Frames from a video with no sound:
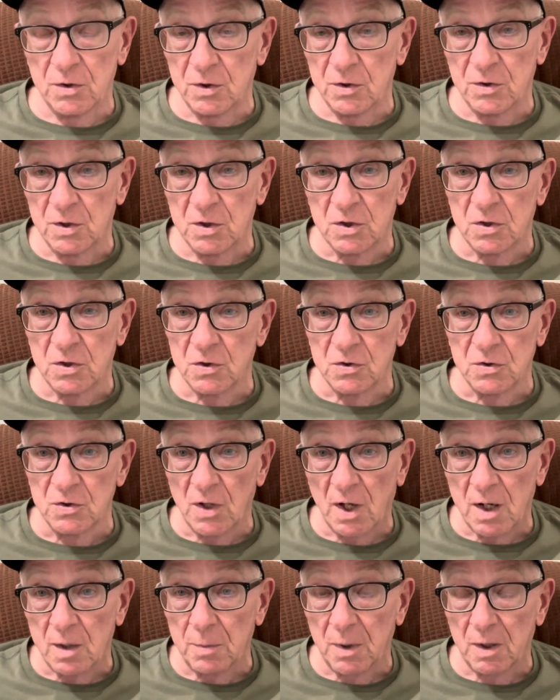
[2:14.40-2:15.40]
this is
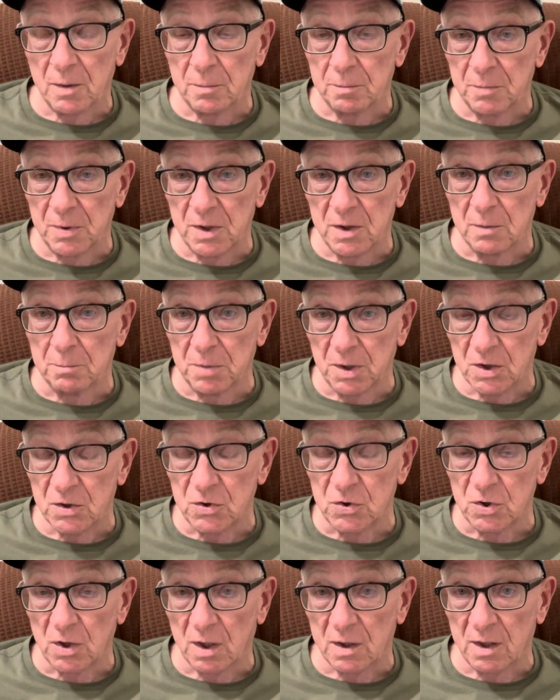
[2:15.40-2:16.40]
not about being a big
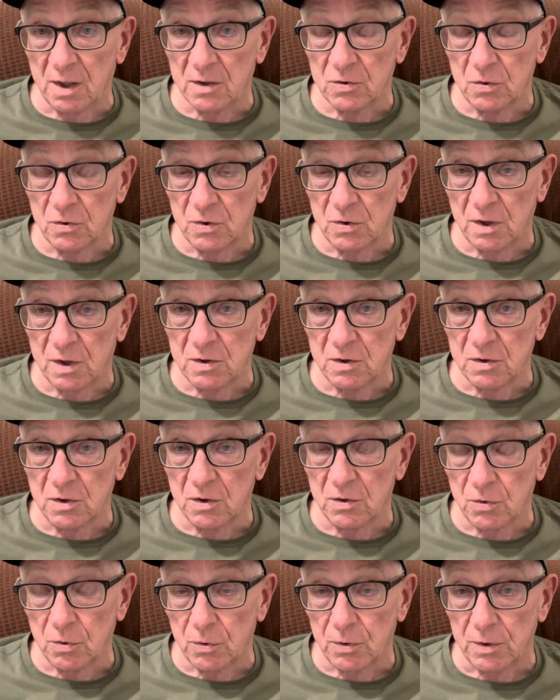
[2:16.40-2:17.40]
shot exercising
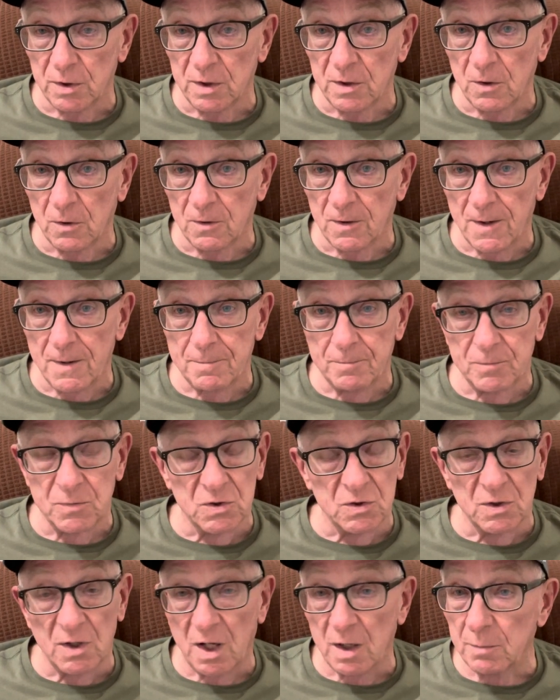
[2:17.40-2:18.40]
authority, okay?
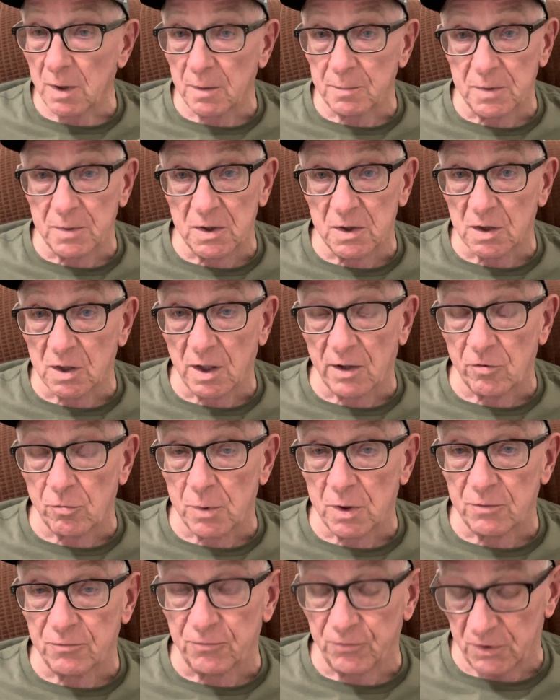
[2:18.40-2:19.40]
It's not about being a
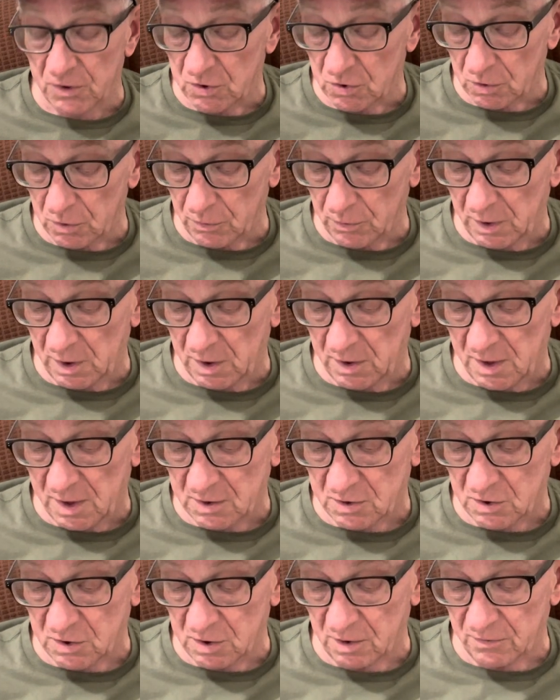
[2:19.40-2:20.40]
government official or any of that
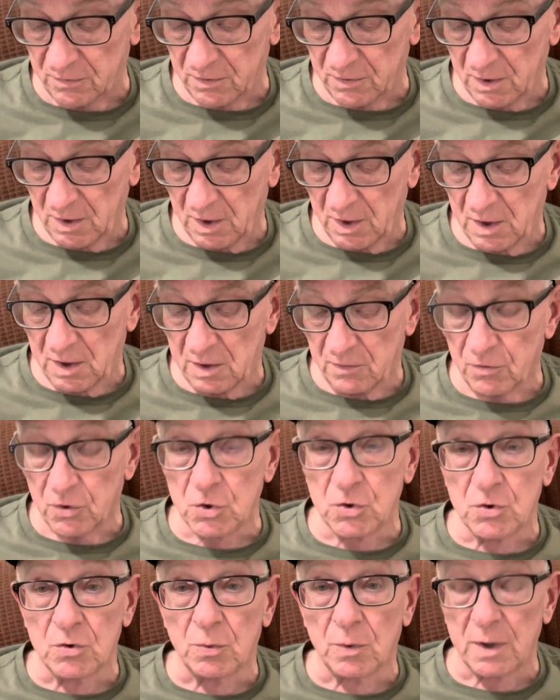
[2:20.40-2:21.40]
stuff.
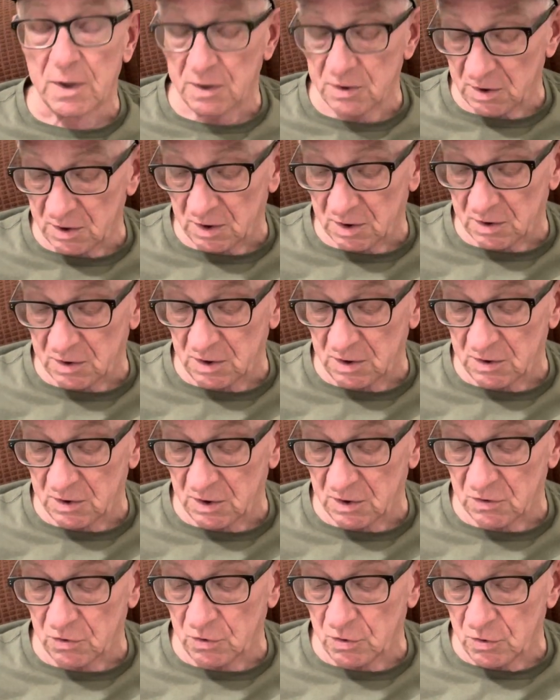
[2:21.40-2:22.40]
Verse 26, he
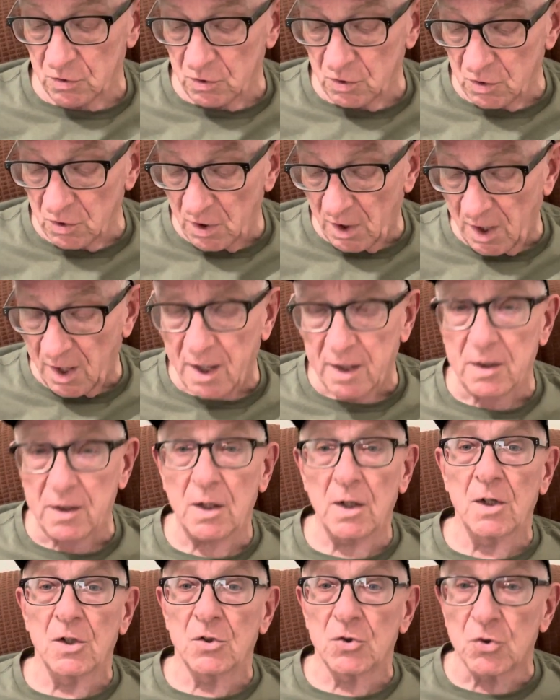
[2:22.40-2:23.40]
says, not
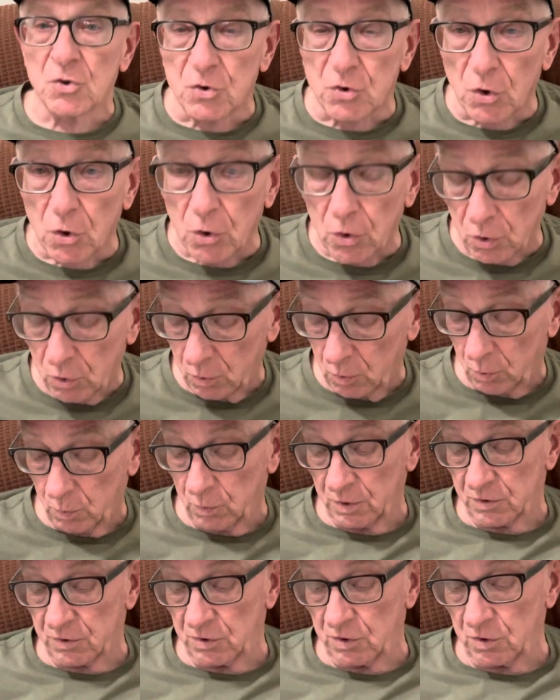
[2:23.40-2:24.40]
so
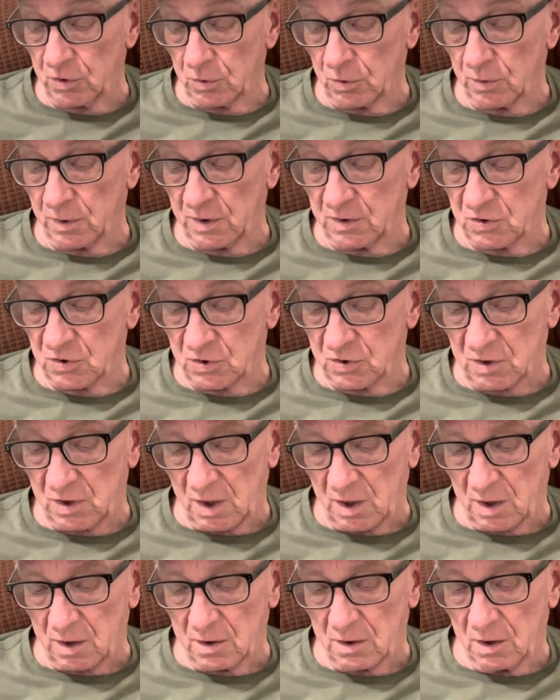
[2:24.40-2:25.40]
with you.
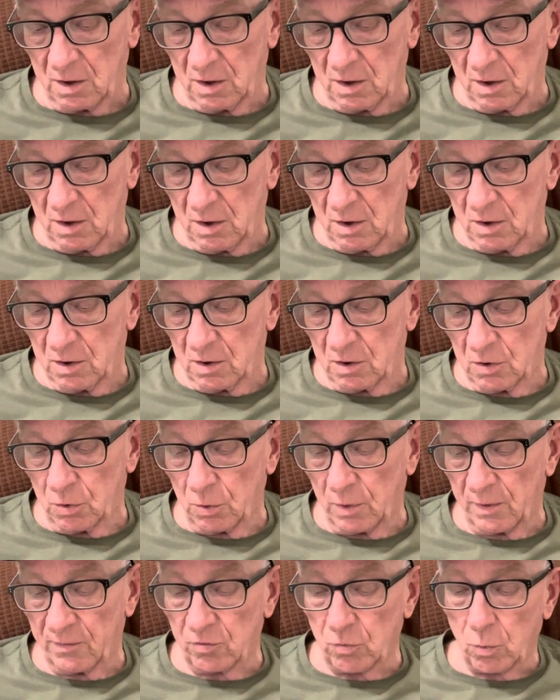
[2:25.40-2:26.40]
Instead,
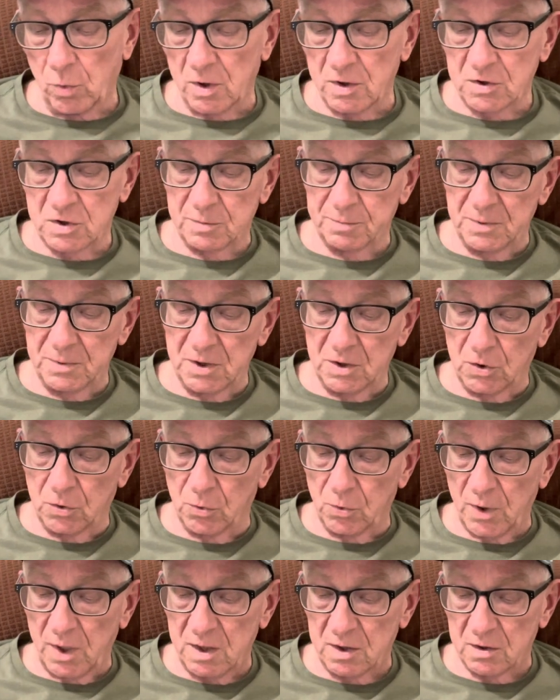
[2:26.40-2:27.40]
whoever wants to be
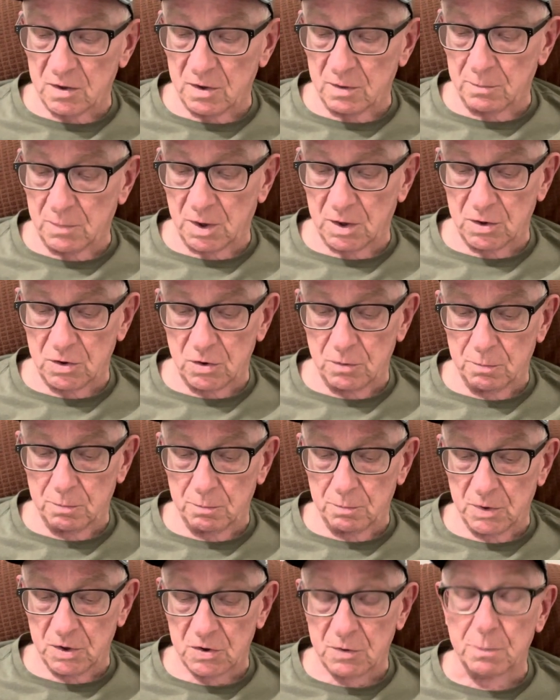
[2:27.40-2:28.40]
great among you
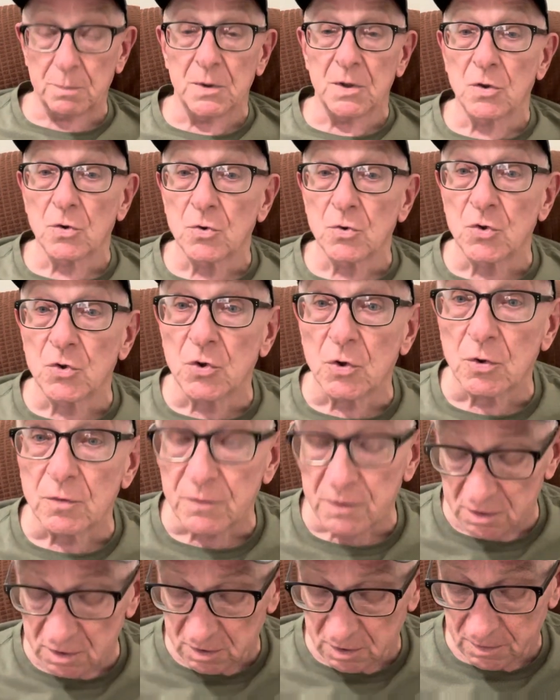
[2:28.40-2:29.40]
must be your
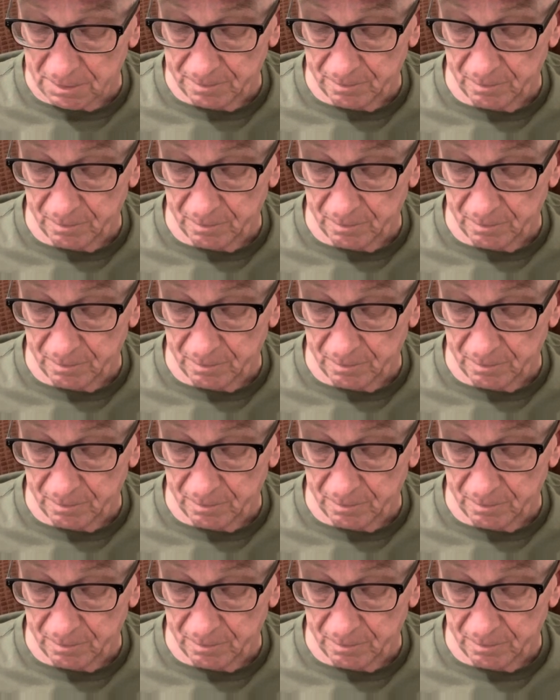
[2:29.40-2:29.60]
servant.